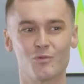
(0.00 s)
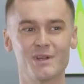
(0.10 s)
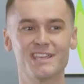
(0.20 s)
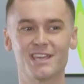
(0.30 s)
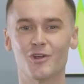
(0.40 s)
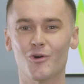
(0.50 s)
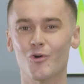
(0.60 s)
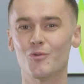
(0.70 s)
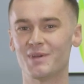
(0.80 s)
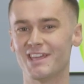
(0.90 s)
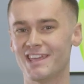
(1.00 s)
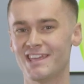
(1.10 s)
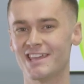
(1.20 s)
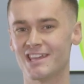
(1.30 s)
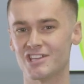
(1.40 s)
We can all
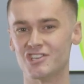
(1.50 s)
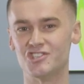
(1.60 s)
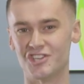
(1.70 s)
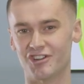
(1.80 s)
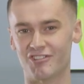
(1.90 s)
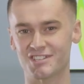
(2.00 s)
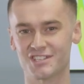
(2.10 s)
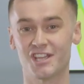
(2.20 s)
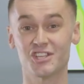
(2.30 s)
be generous.